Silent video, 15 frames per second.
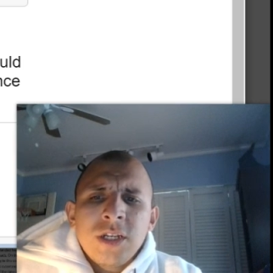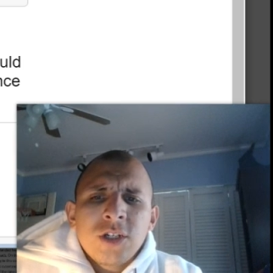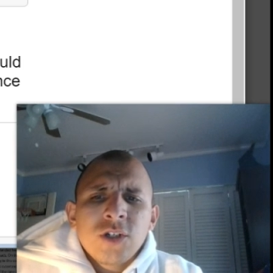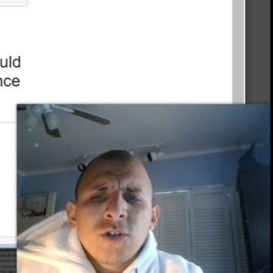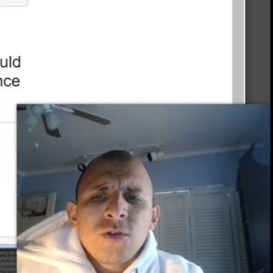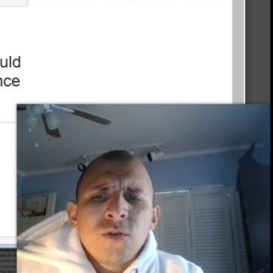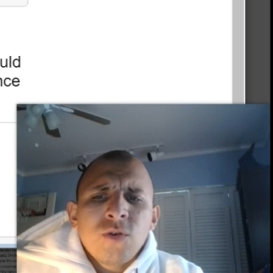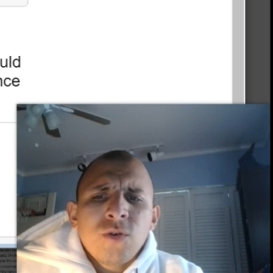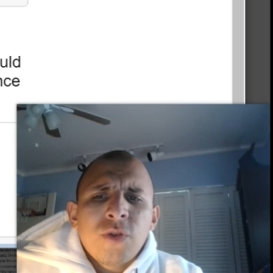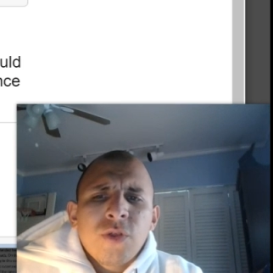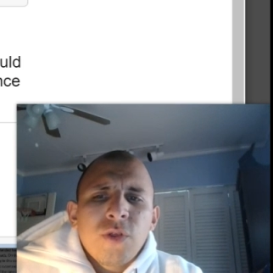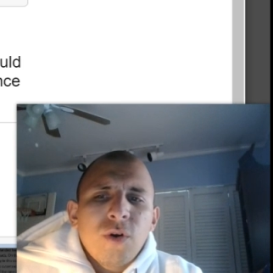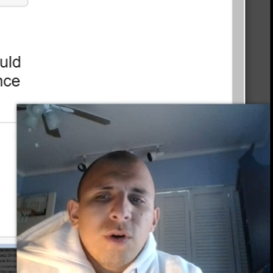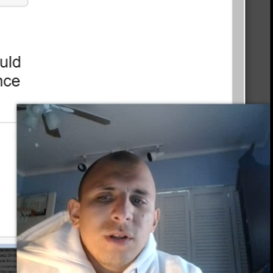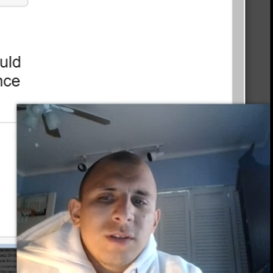initial
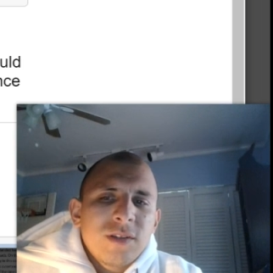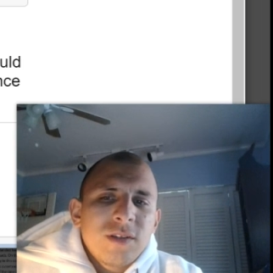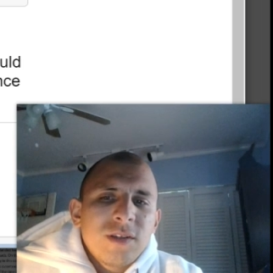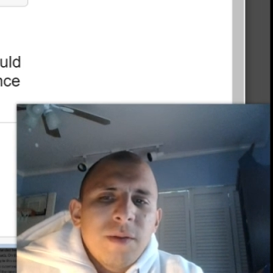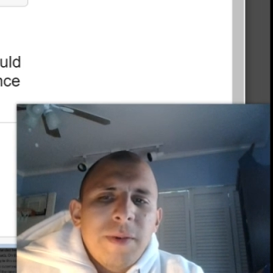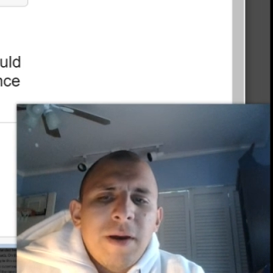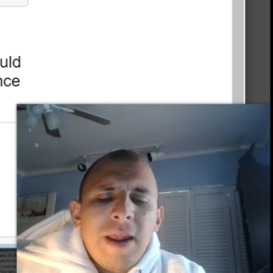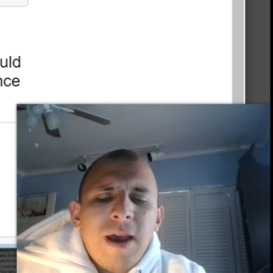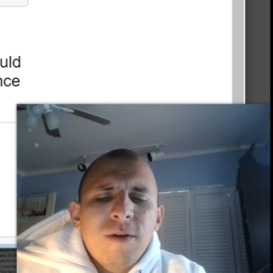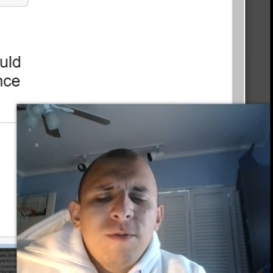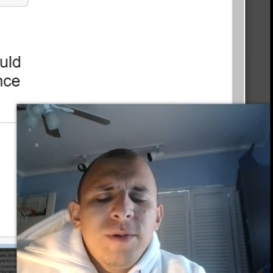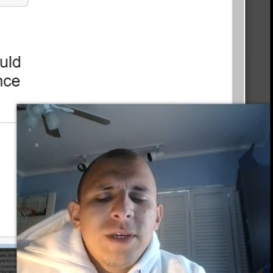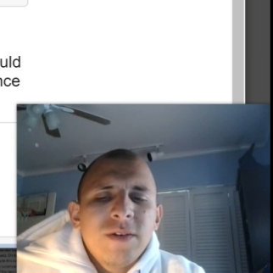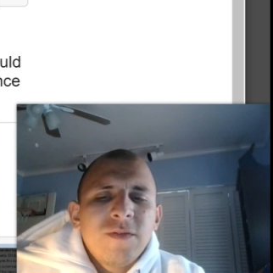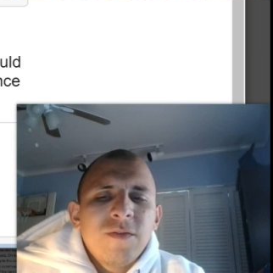thoughts about how
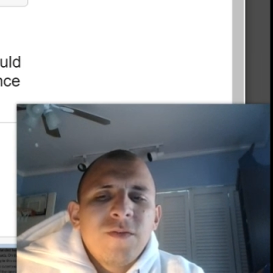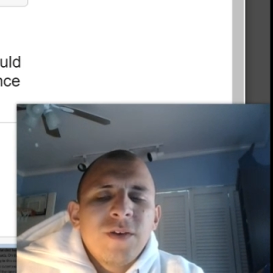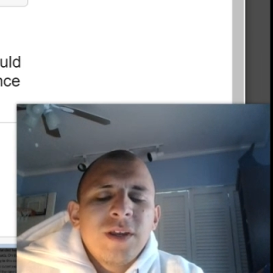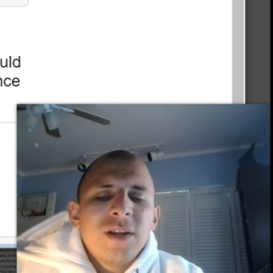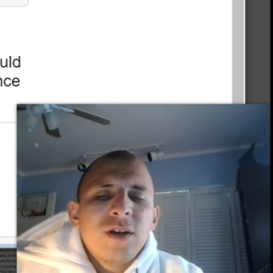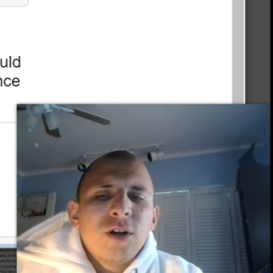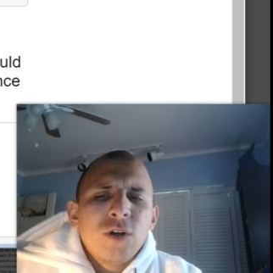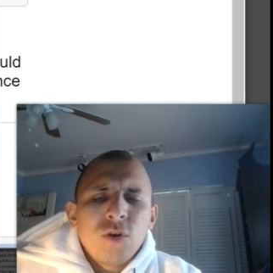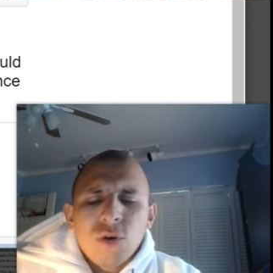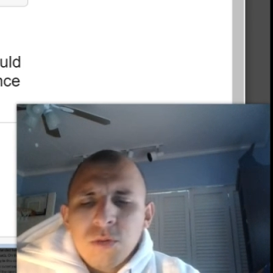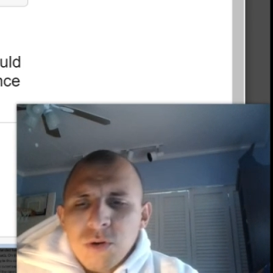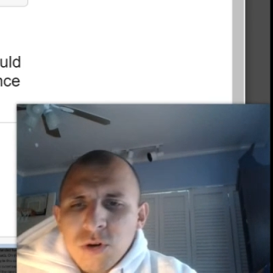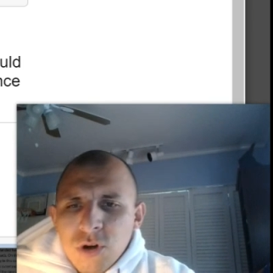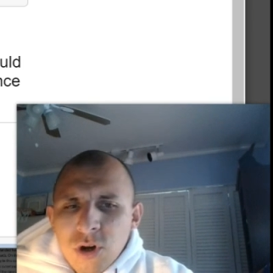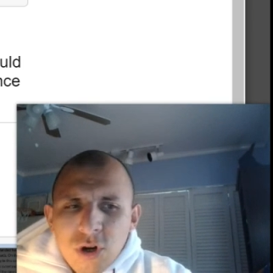we can fit a
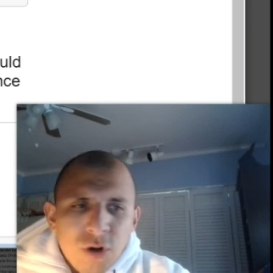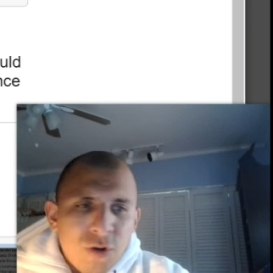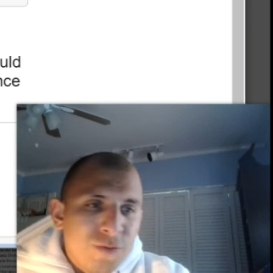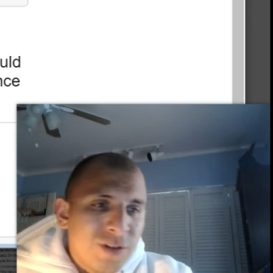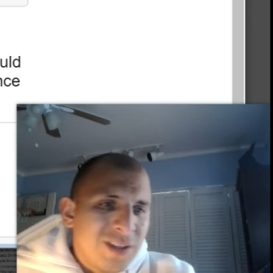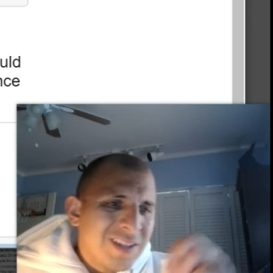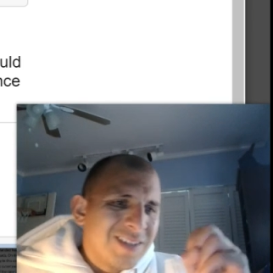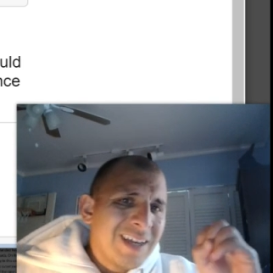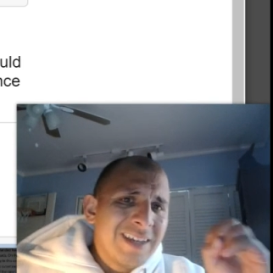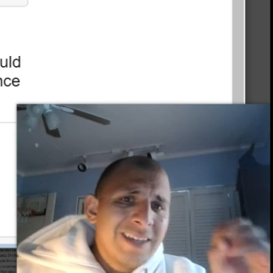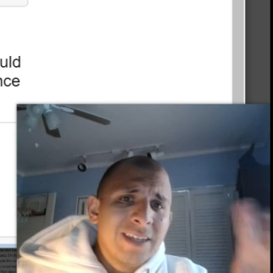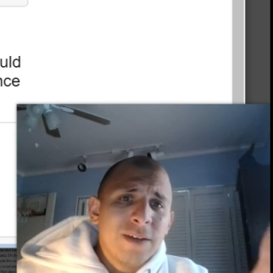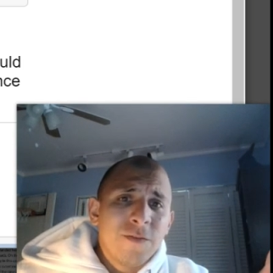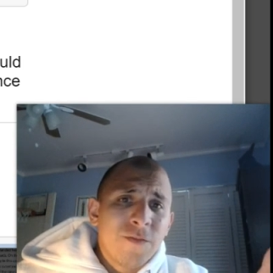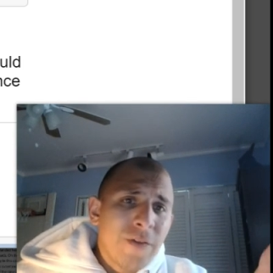normal curve to this
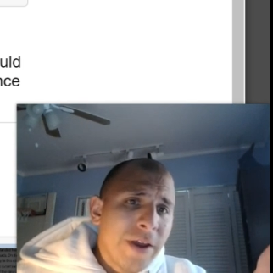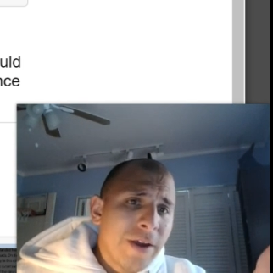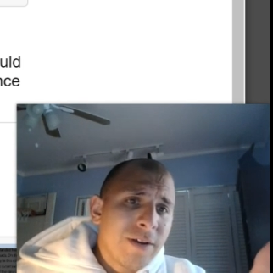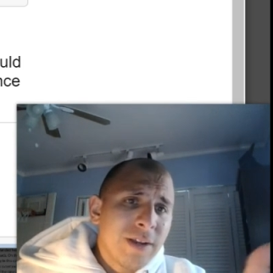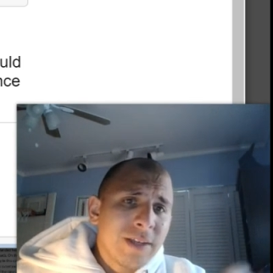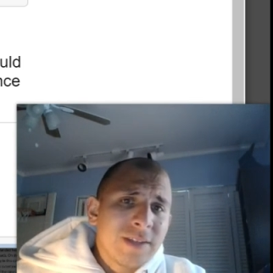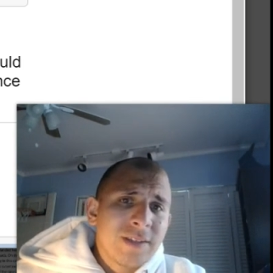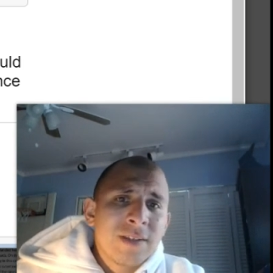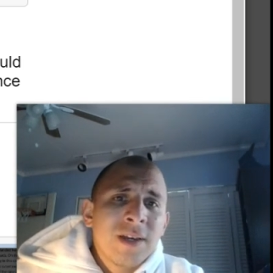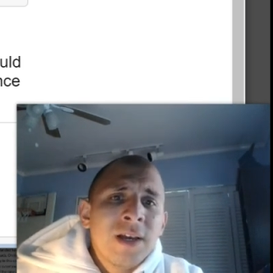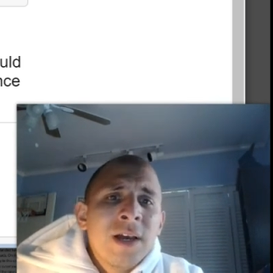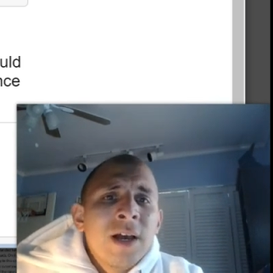idea of fairness.